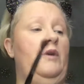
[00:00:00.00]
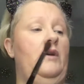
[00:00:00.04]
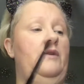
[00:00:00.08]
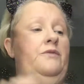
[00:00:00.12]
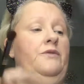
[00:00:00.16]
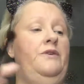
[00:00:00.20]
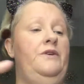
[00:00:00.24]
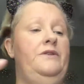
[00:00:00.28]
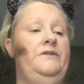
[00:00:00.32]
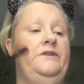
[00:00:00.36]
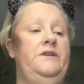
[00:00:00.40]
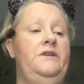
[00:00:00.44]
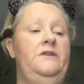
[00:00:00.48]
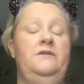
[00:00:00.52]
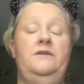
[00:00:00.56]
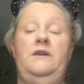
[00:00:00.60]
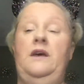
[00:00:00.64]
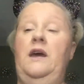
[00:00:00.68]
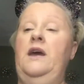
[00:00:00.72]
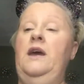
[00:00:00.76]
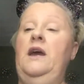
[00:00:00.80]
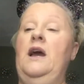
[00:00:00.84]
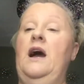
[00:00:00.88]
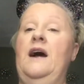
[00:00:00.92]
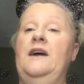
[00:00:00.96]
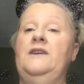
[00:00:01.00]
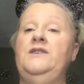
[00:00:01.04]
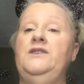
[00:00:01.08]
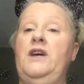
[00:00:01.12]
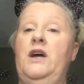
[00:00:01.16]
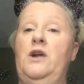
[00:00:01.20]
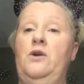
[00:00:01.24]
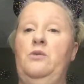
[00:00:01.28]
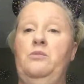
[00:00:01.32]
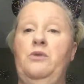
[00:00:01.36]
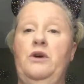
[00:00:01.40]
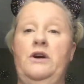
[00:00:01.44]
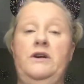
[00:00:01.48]
This is a
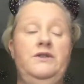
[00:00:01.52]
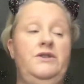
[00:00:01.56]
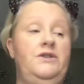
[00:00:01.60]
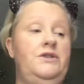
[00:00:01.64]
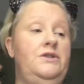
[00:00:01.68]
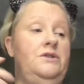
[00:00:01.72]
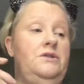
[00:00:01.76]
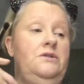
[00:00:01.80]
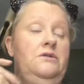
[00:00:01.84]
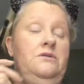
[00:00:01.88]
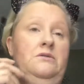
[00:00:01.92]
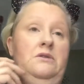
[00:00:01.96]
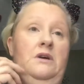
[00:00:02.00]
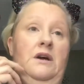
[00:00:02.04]
eyeshadow brush.